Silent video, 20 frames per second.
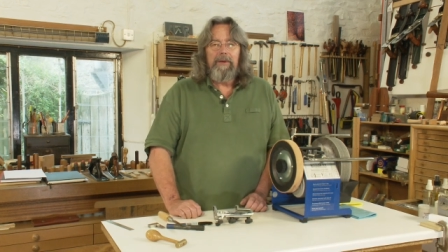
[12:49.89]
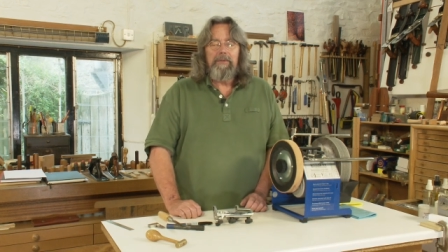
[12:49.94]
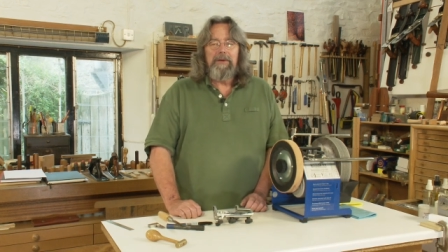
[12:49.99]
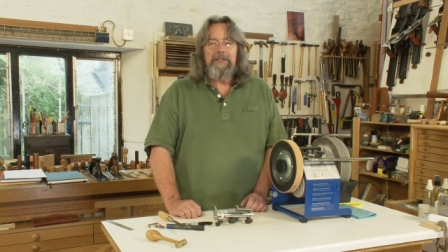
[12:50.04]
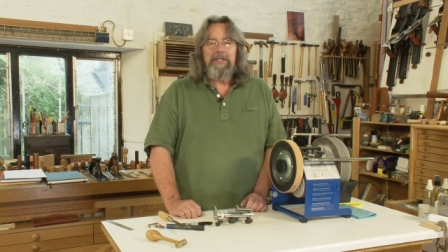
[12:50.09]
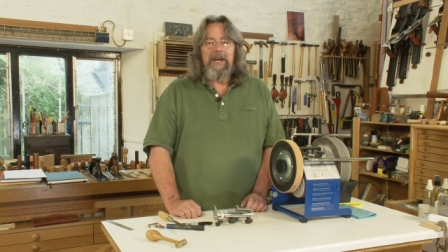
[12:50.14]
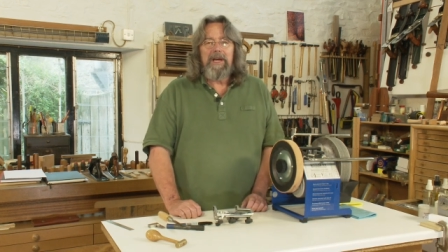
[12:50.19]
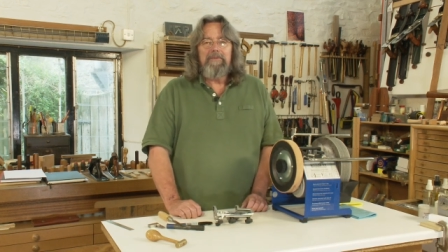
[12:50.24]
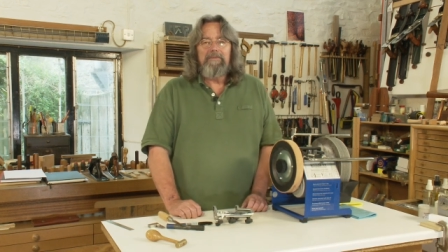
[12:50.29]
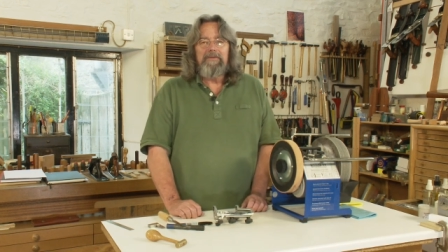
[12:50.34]

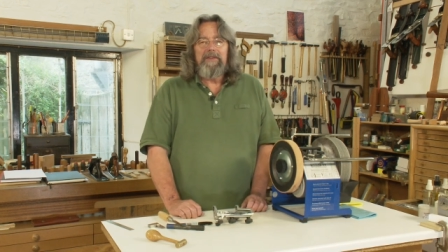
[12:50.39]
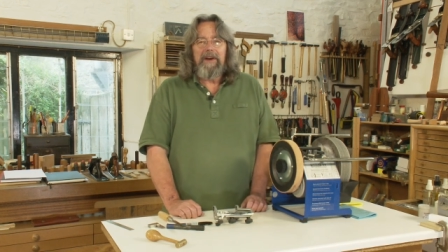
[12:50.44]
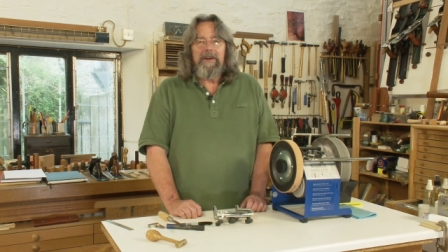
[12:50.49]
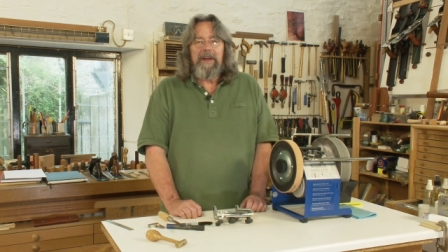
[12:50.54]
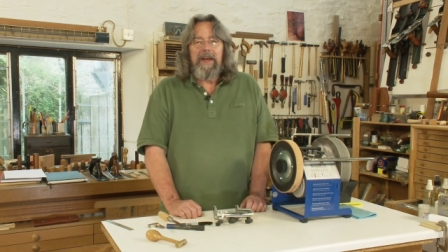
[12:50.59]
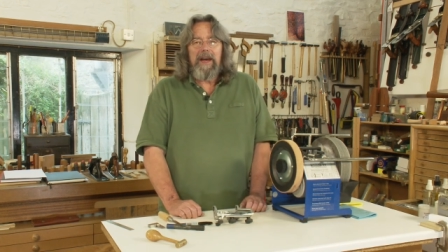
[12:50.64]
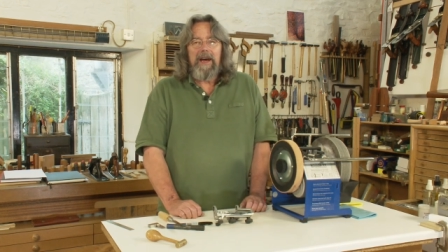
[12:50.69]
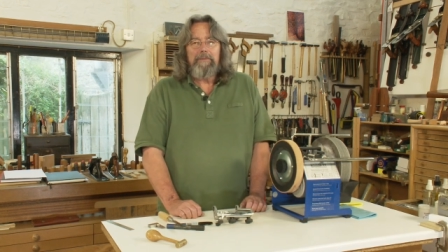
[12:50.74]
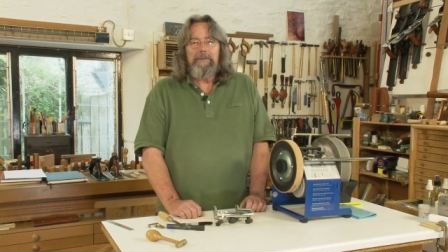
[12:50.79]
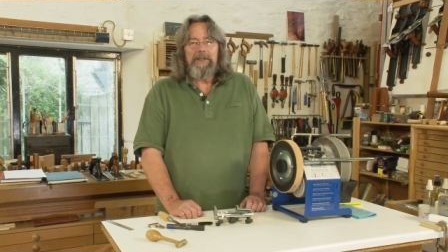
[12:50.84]
which I'm
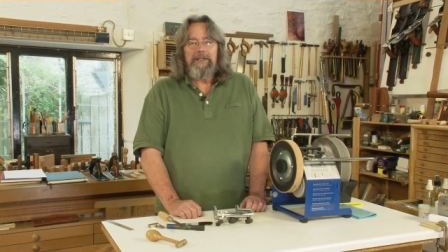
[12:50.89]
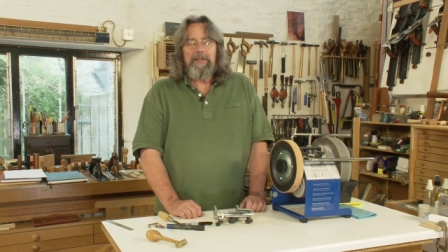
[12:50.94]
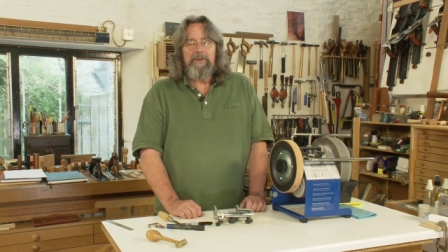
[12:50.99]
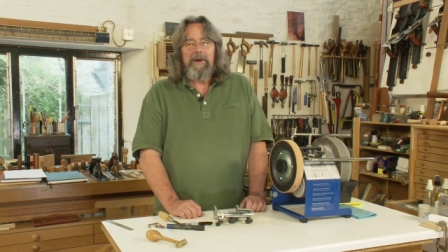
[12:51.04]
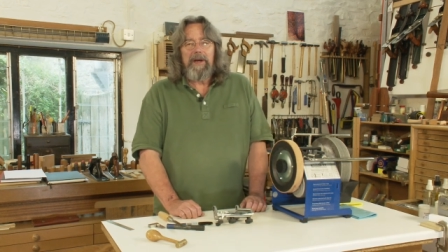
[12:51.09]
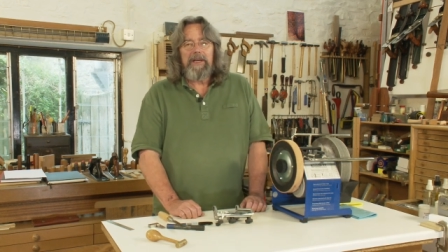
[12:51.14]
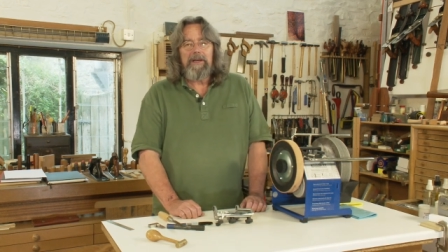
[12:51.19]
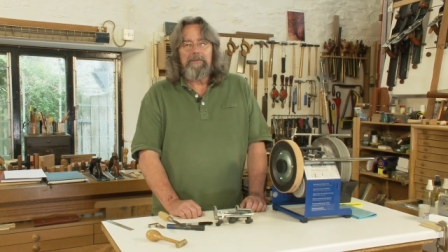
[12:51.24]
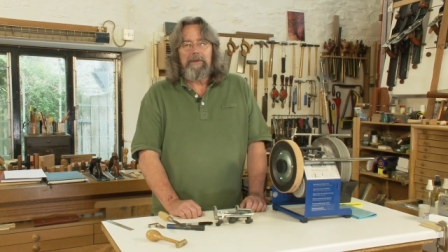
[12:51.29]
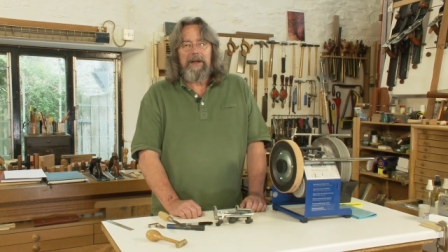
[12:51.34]
very happy to
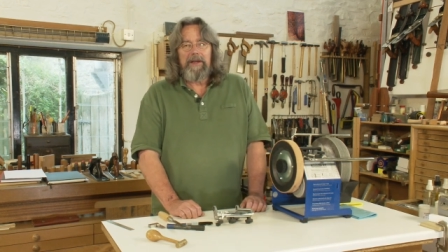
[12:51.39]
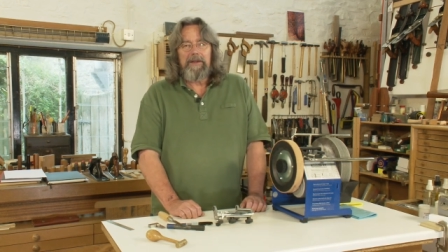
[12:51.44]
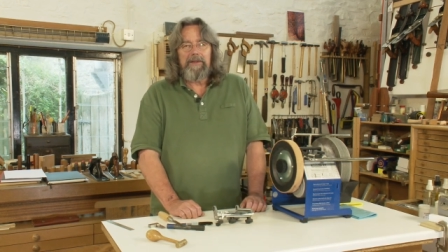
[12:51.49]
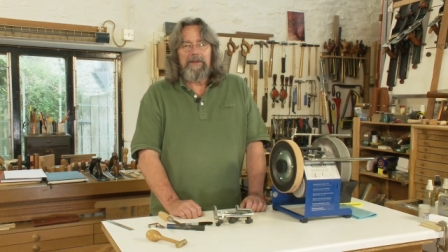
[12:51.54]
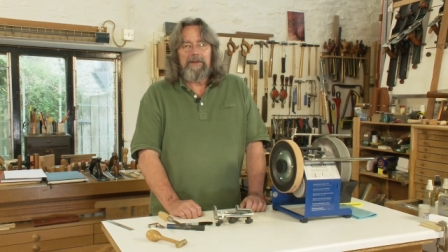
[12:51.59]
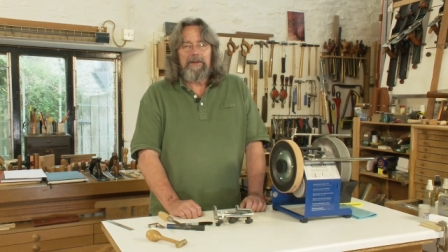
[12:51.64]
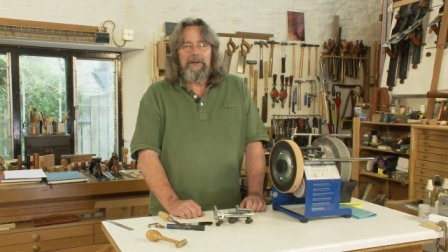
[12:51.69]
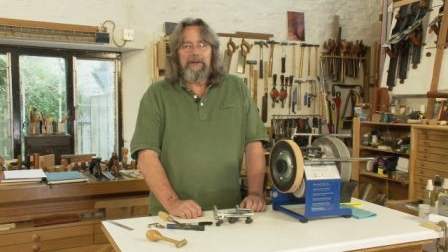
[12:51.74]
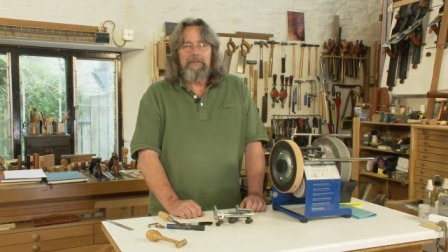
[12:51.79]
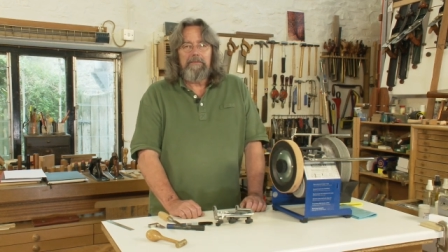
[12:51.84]
recommend
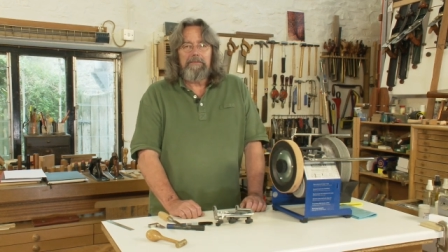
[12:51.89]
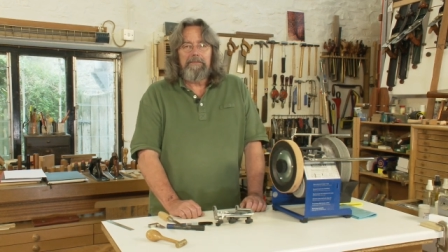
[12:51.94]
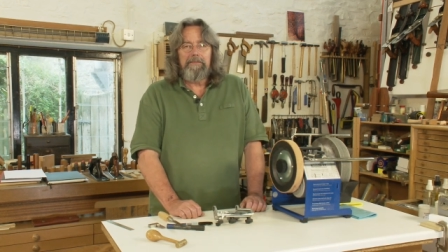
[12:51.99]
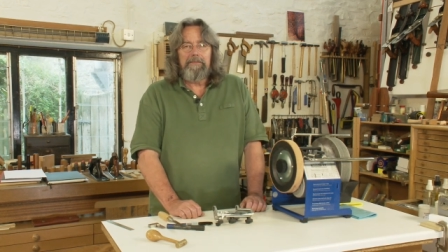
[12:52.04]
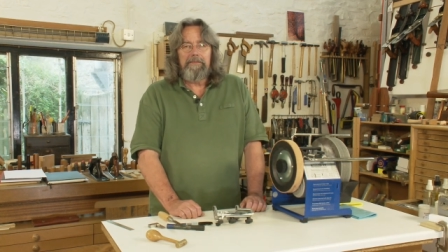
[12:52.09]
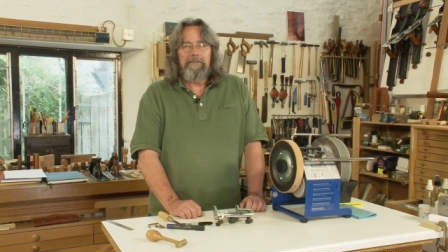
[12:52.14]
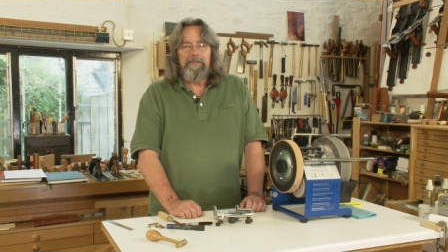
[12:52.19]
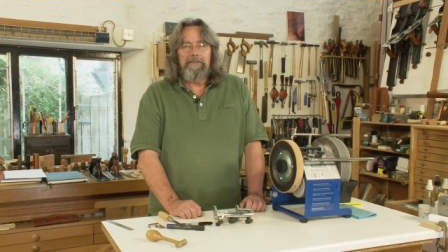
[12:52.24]
to you.